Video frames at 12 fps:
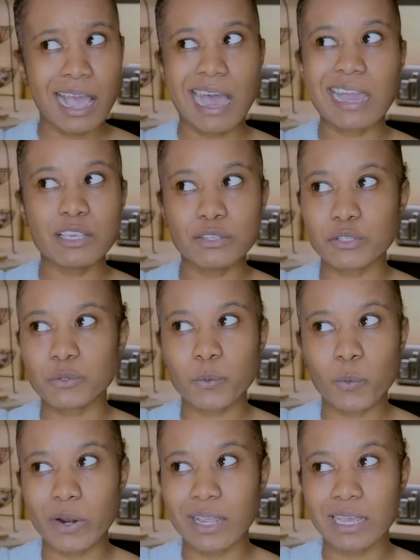I used to
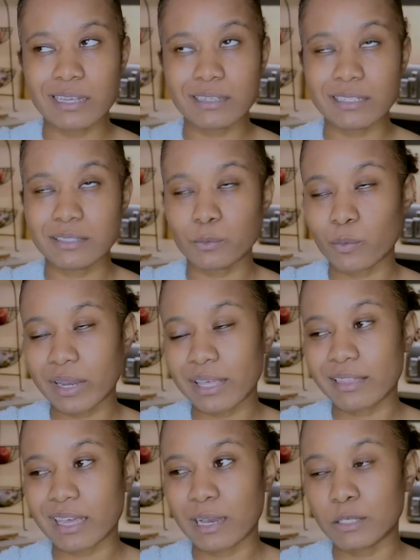wear in the
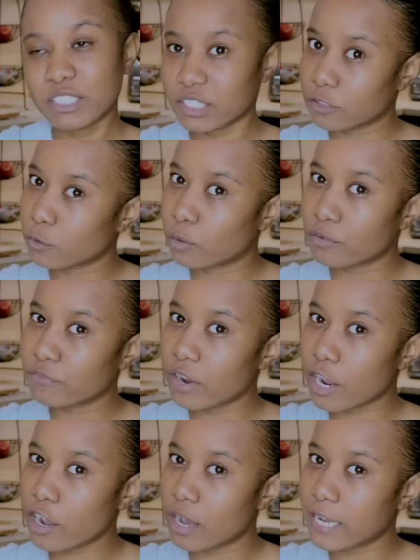way that didn't
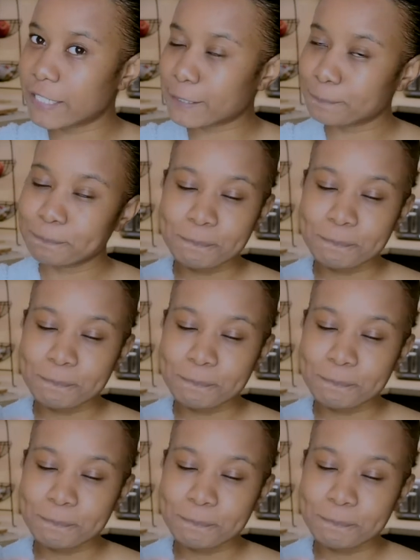glorify God.